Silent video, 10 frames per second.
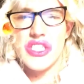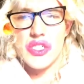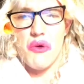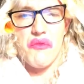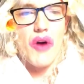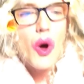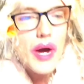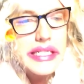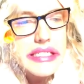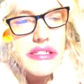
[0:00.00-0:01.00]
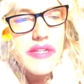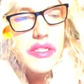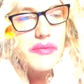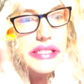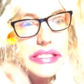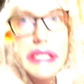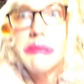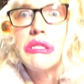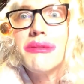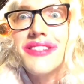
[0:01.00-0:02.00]
so far. Oh, I didn't even finish it. I'm
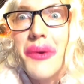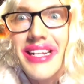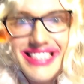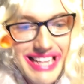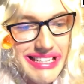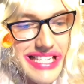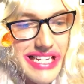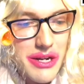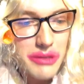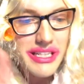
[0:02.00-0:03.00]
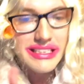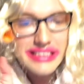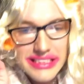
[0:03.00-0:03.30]
so sorry it's not done. Hold on.